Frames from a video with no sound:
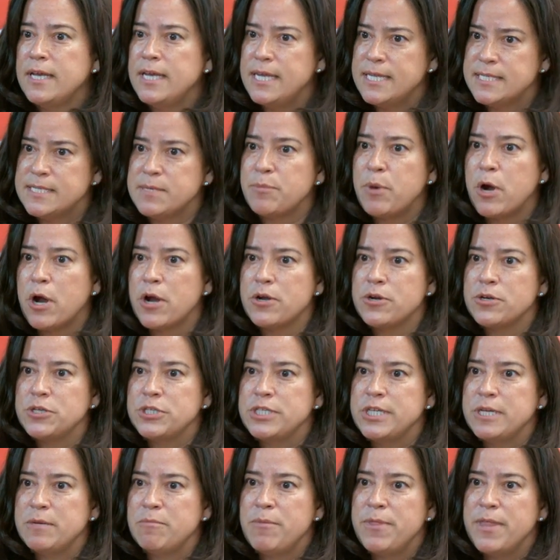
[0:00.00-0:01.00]
It's a
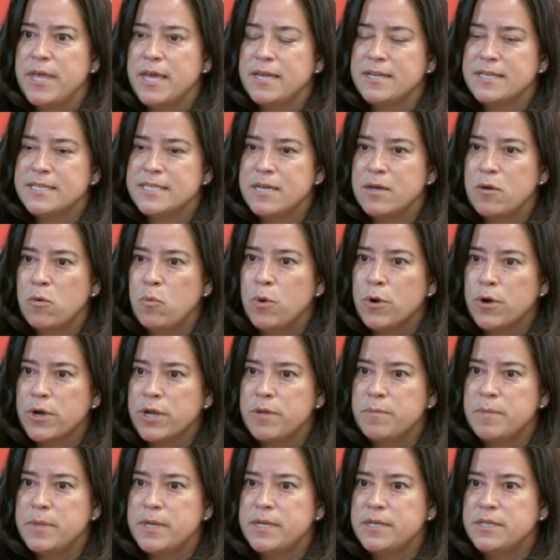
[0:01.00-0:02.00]
partnership that we're
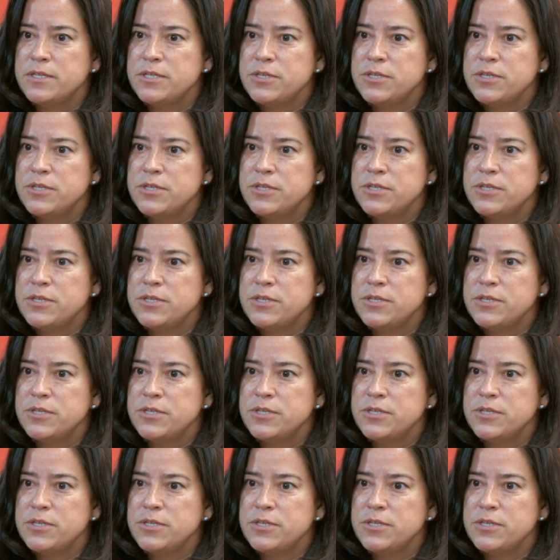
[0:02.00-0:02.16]
committed